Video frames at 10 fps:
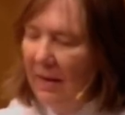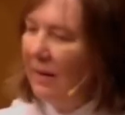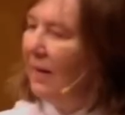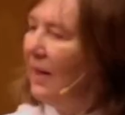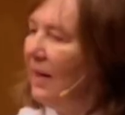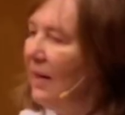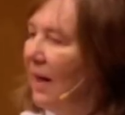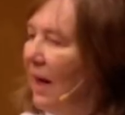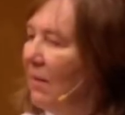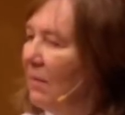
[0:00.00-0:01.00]
leading
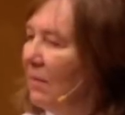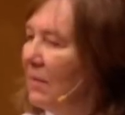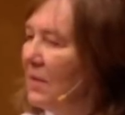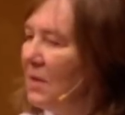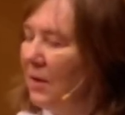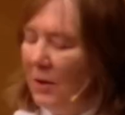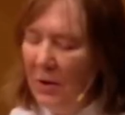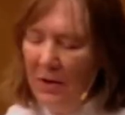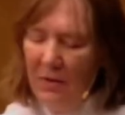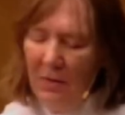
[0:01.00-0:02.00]
them to the
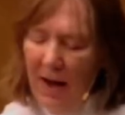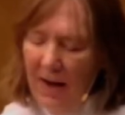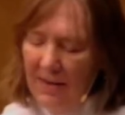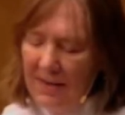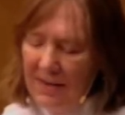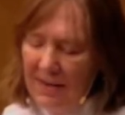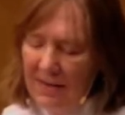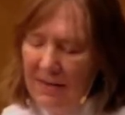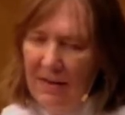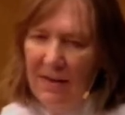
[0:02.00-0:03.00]
good grass
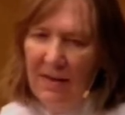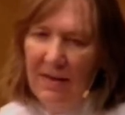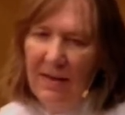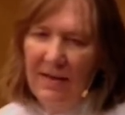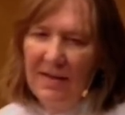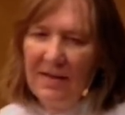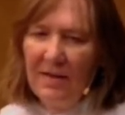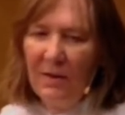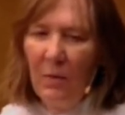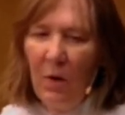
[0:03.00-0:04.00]
and the
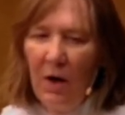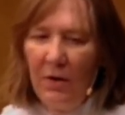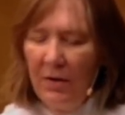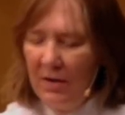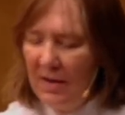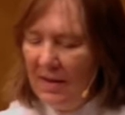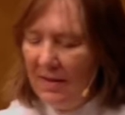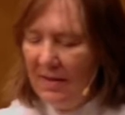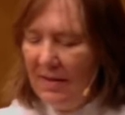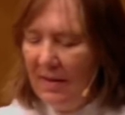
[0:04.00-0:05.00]
still
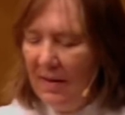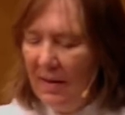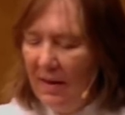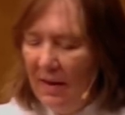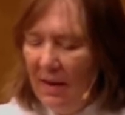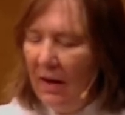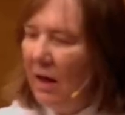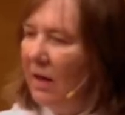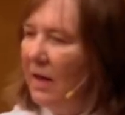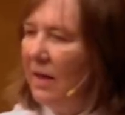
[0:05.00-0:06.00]
waters,
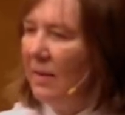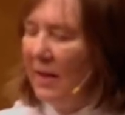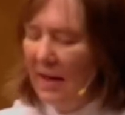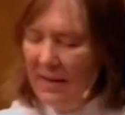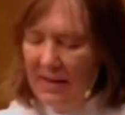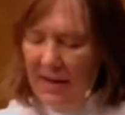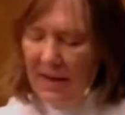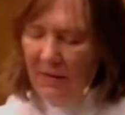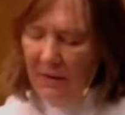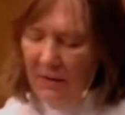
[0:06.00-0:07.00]
guarding them against
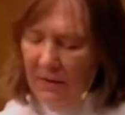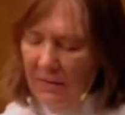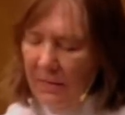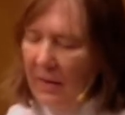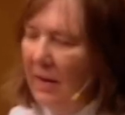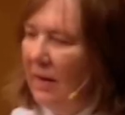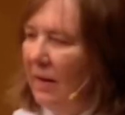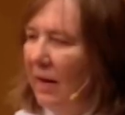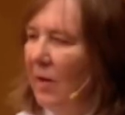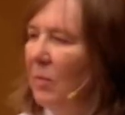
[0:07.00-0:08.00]
evil
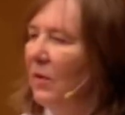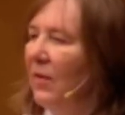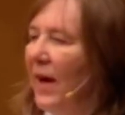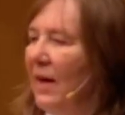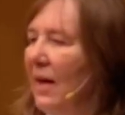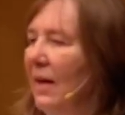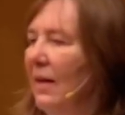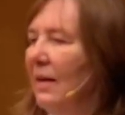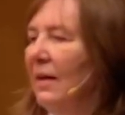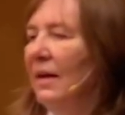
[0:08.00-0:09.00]
and
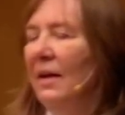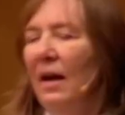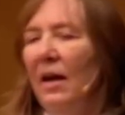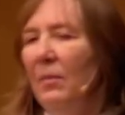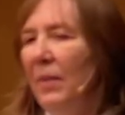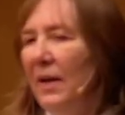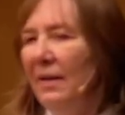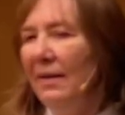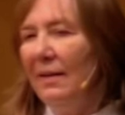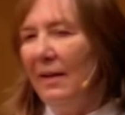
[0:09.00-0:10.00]
providing
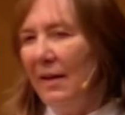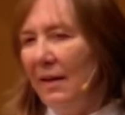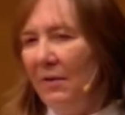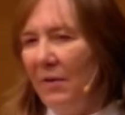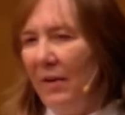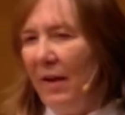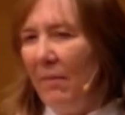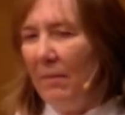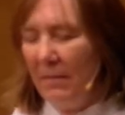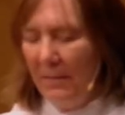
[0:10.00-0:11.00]
abundantly for them.